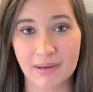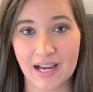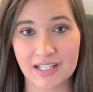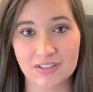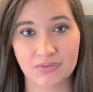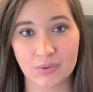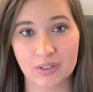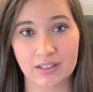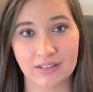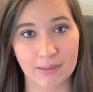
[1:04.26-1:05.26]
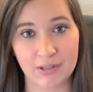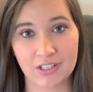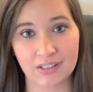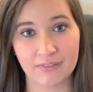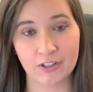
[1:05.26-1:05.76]
pass for labor and
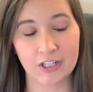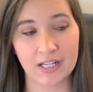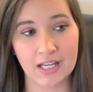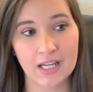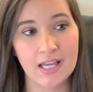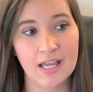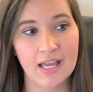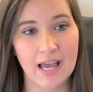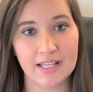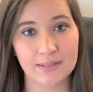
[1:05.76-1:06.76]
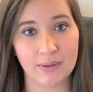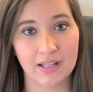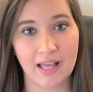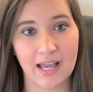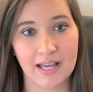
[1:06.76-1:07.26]
delivery as
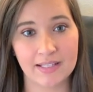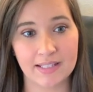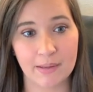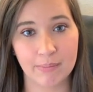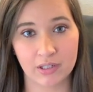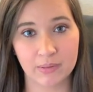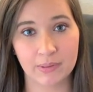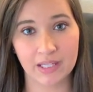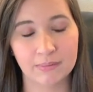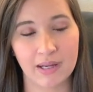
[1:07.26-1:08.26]
well as a birth plan.